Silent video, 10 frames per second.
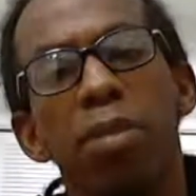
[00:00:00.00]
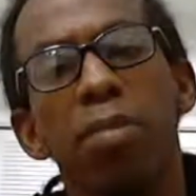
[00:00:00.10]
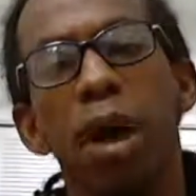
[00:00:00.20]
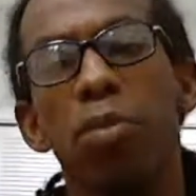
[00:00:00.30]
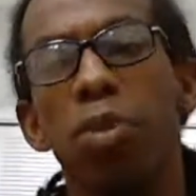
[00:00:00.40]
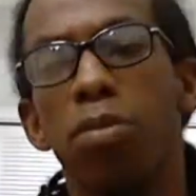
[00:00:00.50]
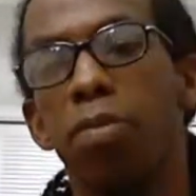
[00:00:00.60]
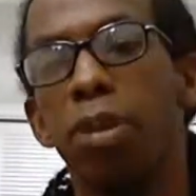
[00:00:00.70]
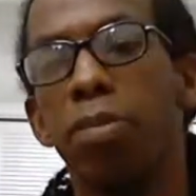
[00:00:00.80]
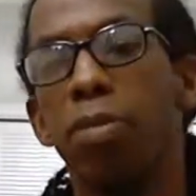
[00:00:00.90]
about what
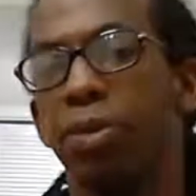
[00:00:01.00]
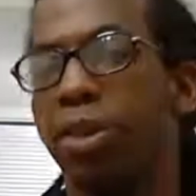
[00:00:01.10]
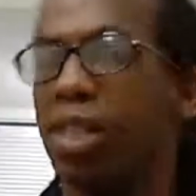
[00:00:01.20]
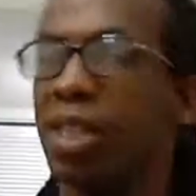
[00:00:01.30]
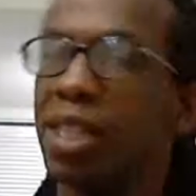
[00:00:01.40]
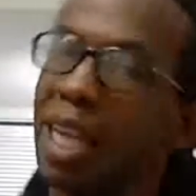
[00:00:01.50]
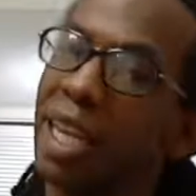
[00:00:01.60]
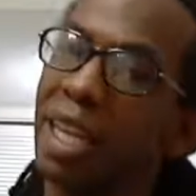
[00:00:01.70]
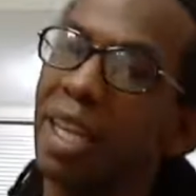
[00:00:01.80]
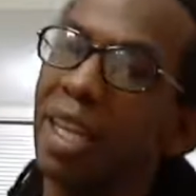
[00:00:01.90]
would people
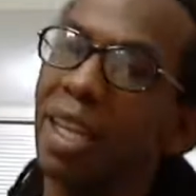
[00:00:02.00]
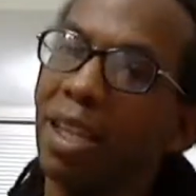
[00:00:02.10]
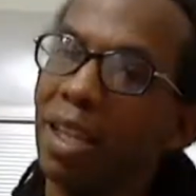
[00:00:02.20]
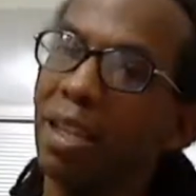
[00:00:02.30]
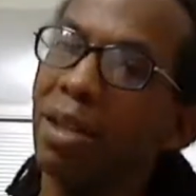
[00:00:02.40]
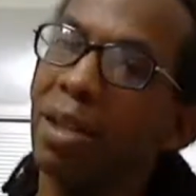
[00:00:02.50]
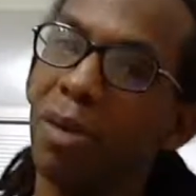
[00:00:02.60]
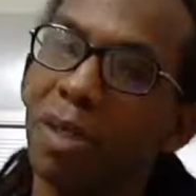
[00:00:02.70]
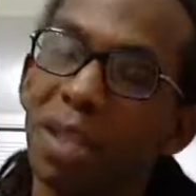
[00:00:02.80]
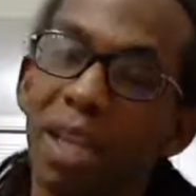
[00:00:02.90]
say. You know
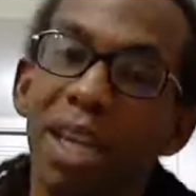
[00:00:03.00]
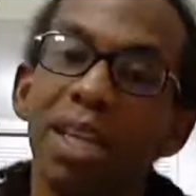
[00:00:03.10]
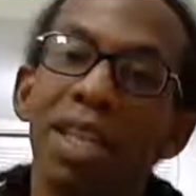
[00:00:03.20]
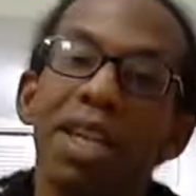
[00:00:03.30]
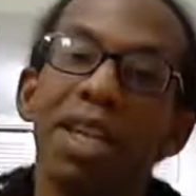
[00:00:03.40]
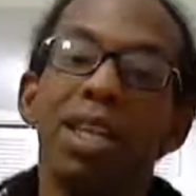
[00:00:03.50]
what I'm saying?